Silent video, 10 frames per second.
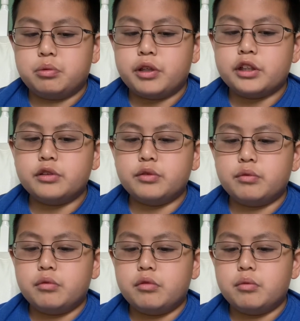
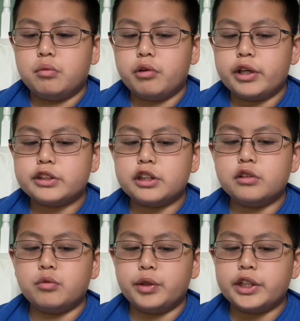Puerto
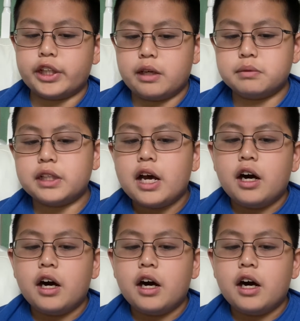Williams.